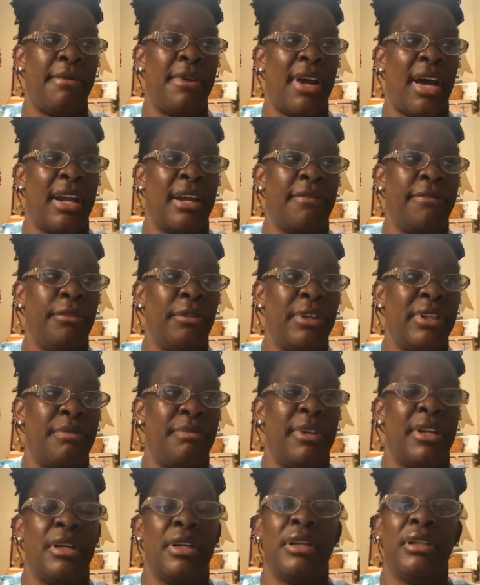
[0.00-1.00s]
So you would
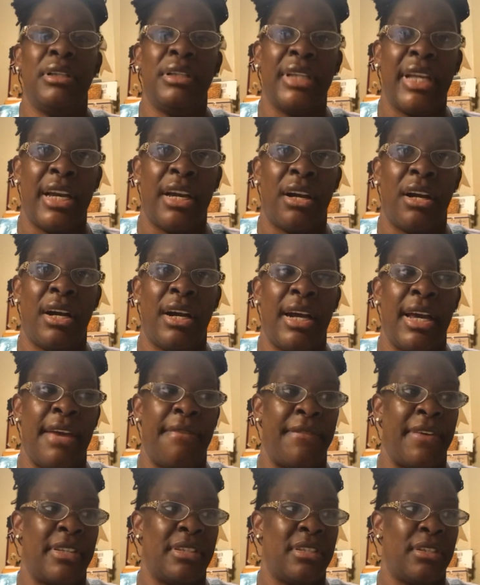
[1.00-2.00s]
want the
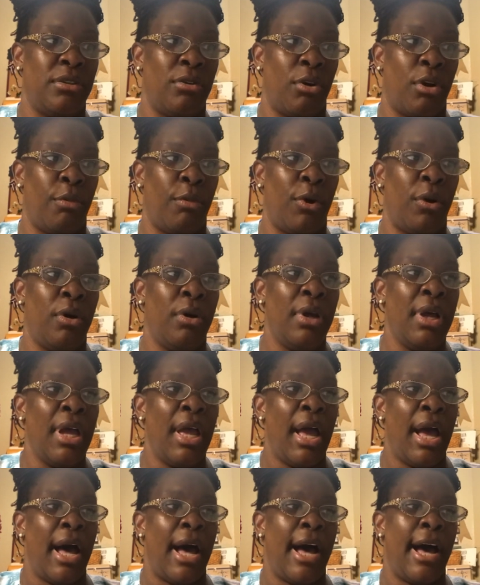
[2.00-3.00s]
amniotic fluid to be
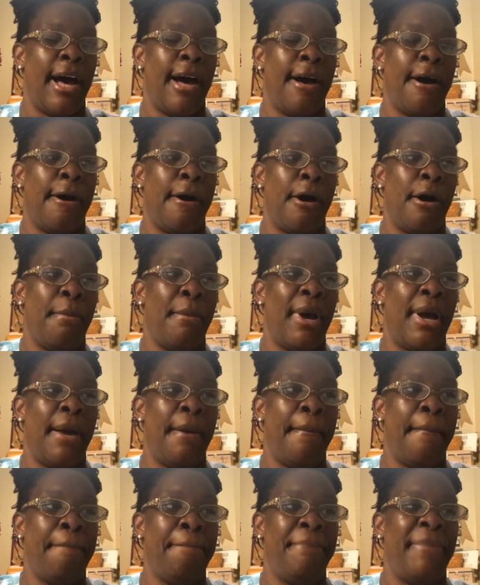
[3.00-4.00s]
clear if it's
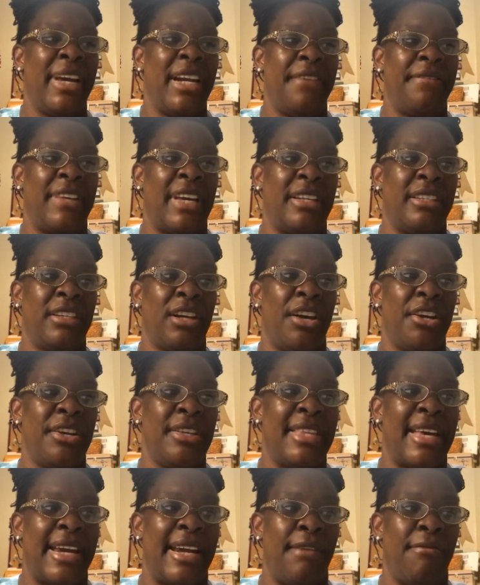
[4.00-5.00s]
normal.
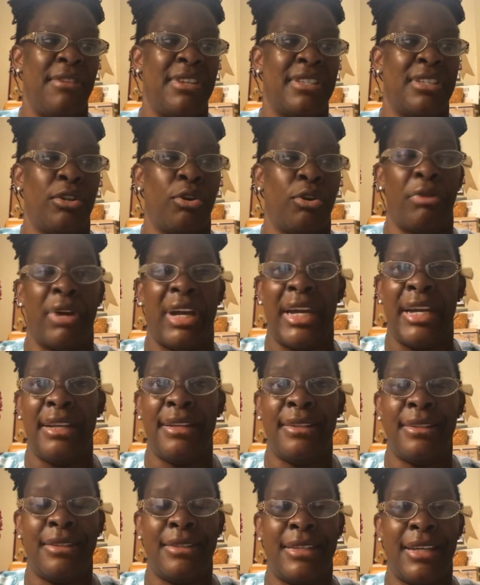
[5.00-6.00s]
Um, but
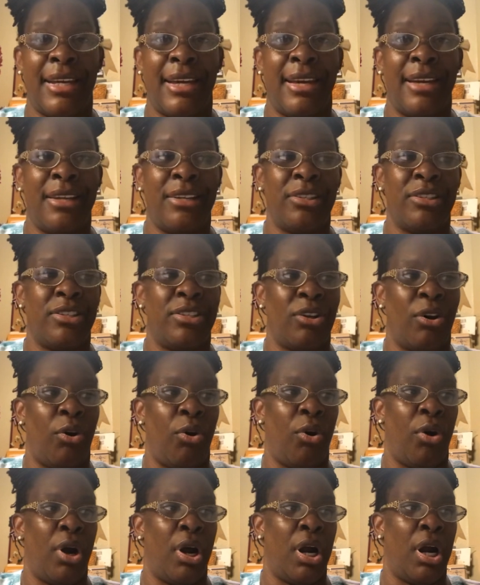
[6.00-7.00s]
if they tell you that it
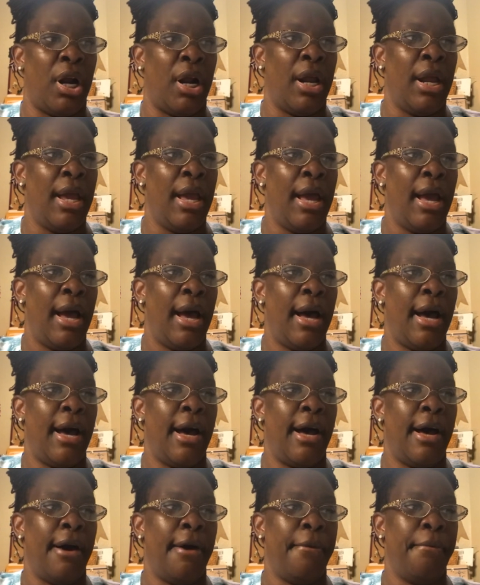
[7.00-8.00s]
was green
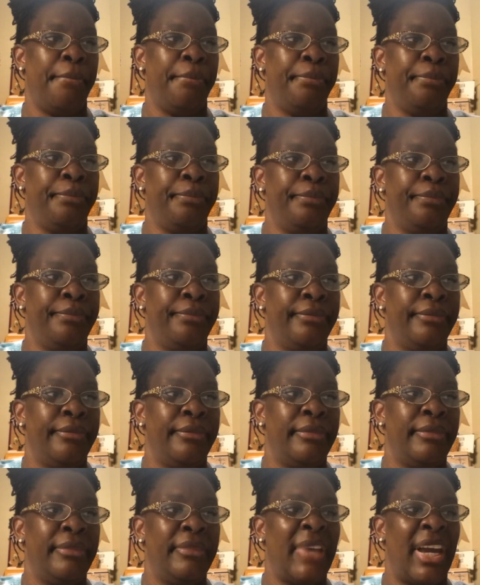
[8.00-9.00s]
tinged
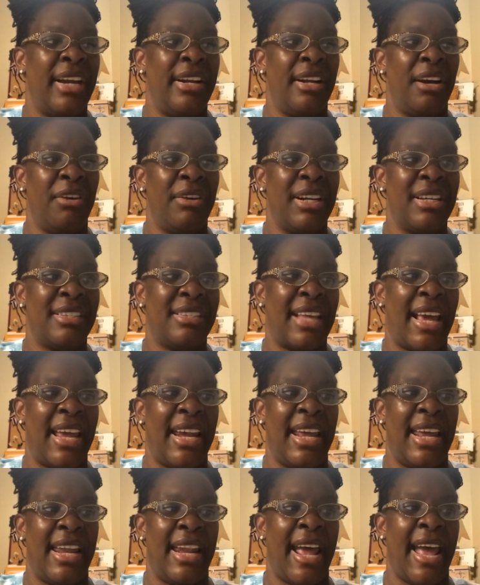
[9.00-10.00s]
or
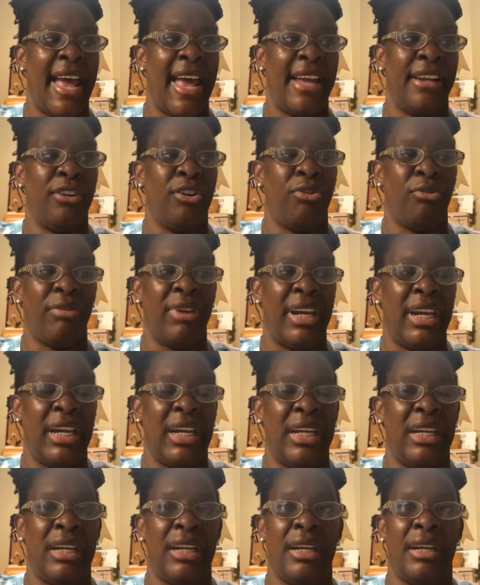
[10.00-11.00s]
um, they
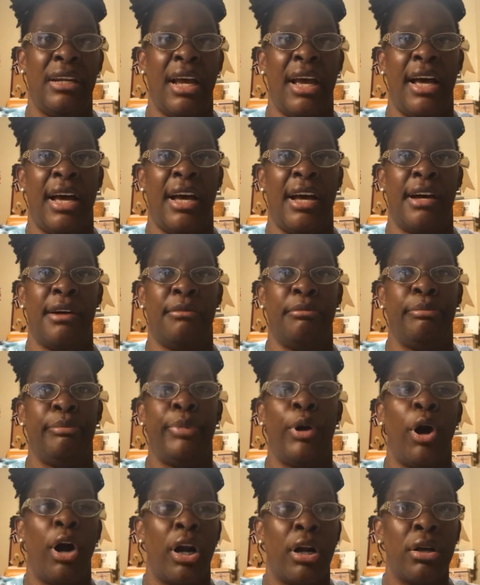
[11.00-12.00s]
noticed that it
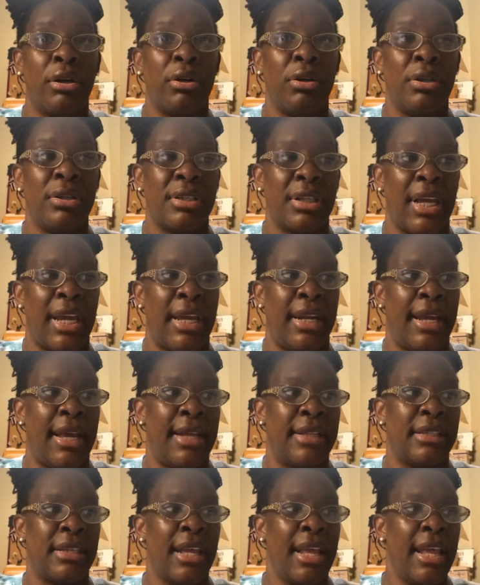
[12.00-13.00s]
had green
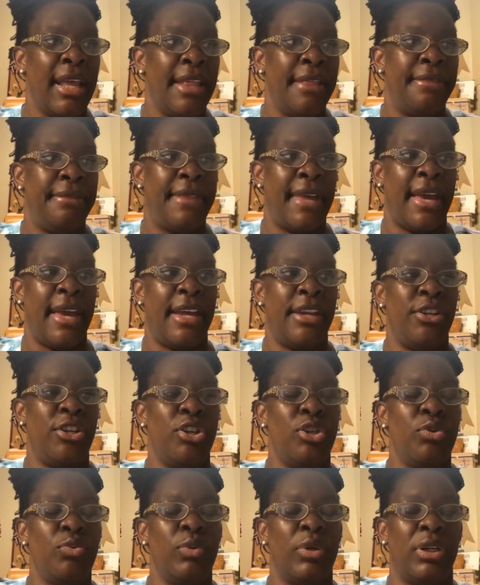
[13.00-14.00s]
um,
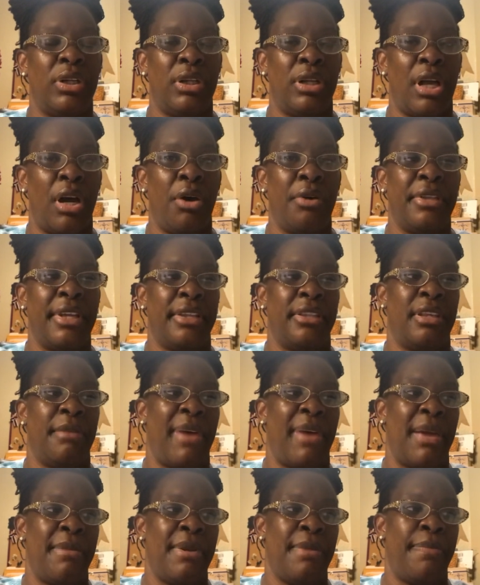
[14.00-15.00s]
particles in it,
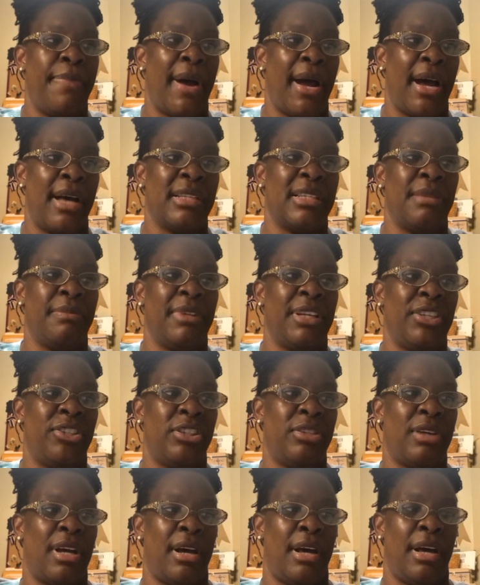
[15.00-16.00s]
then you would
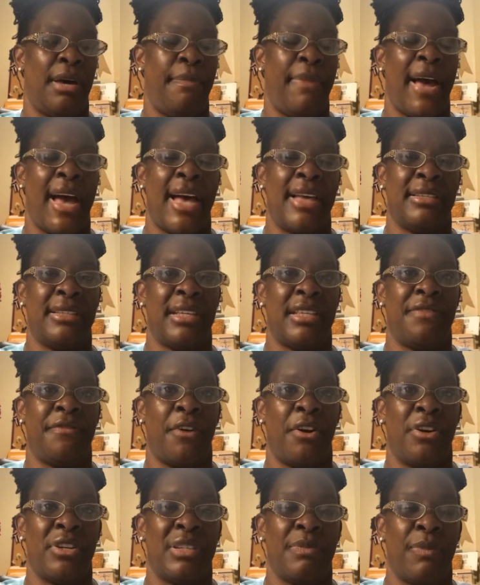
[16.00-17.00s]
know that the baby
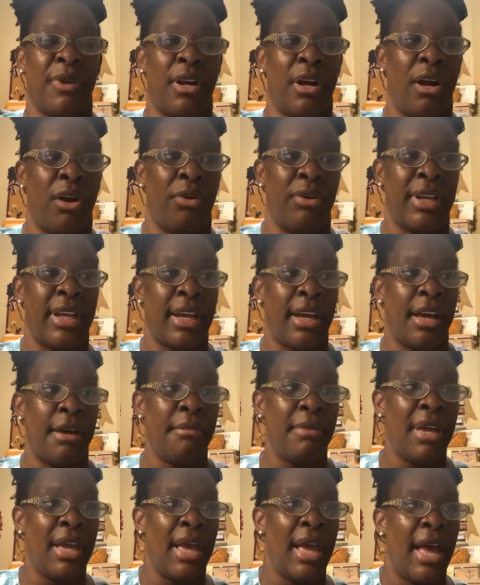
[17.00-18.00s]
possibly uh,
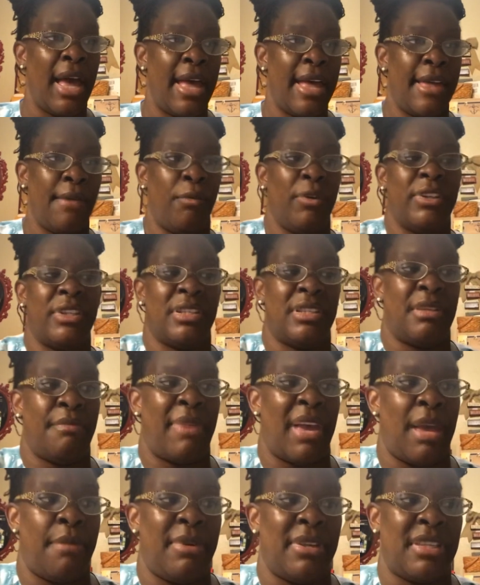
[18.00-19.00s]
passed its first
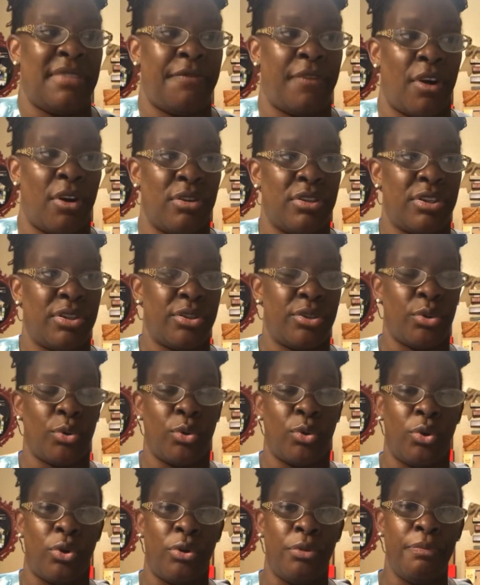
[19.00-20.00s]
meconium,
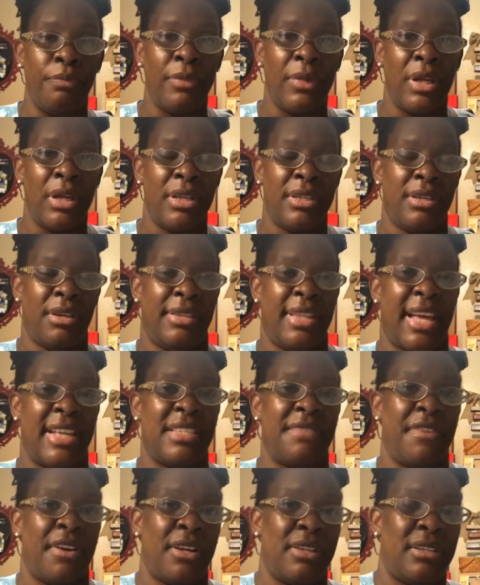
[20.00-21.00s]
and which is the baby's
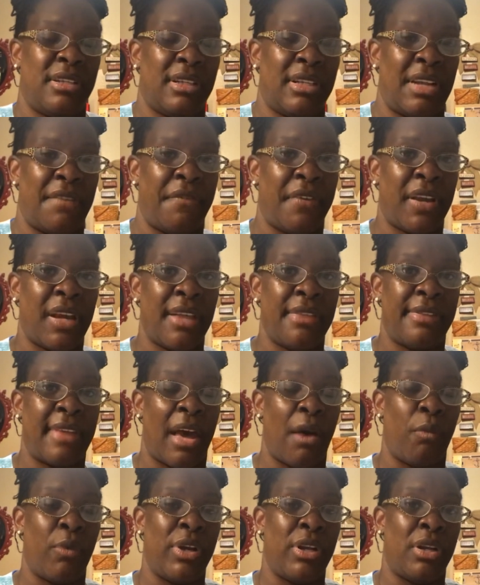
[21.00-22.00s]
first stool.
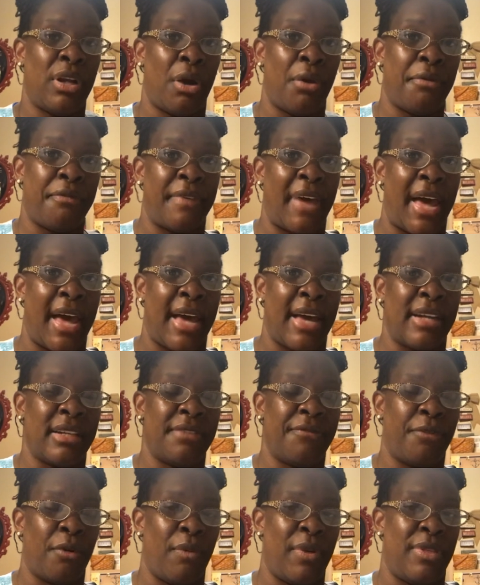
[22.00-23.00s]
So that's very
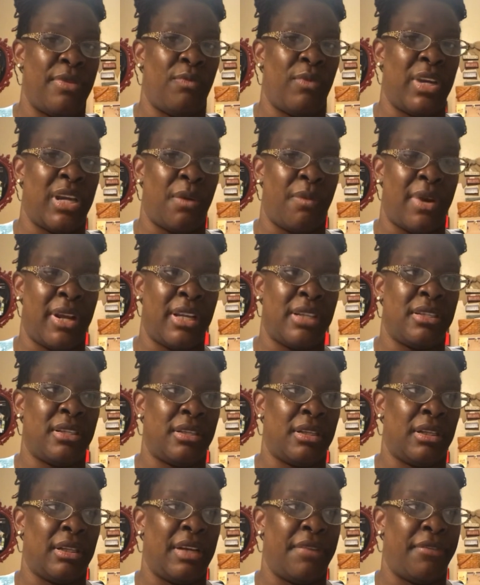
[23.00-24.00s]
significant that we
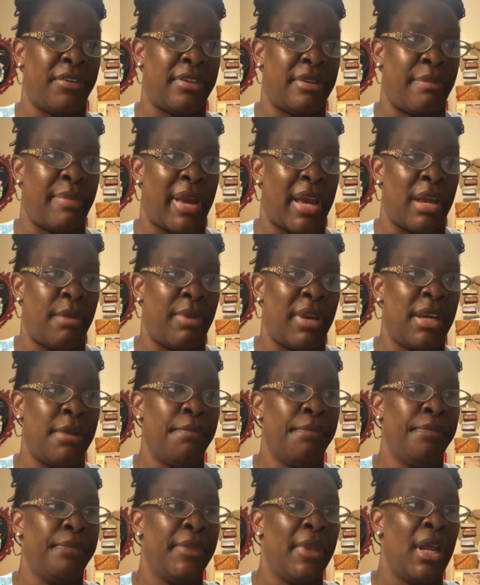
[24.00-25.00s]
know that for when
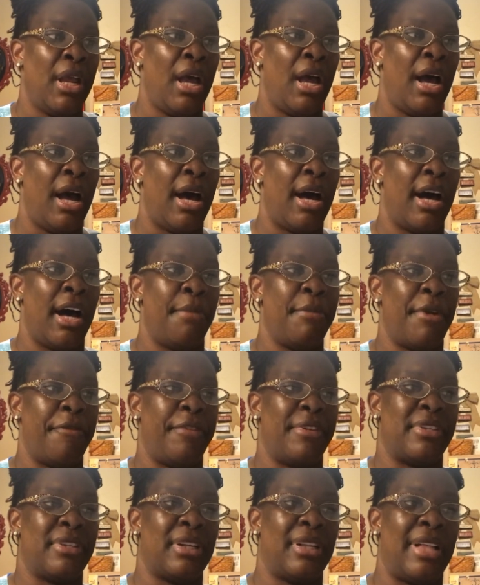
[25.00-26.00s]
we get ready to deliver
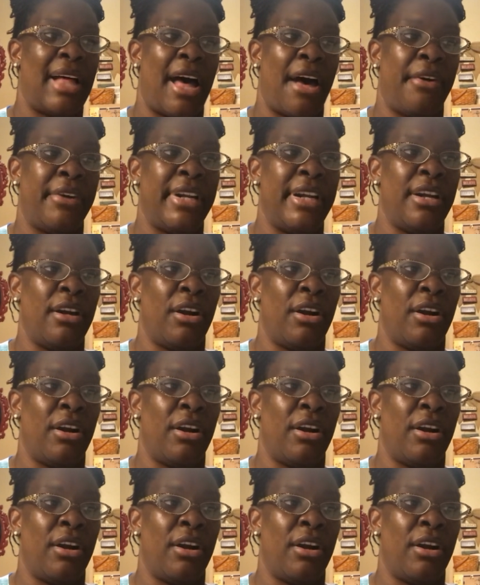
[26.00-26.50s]
the baby.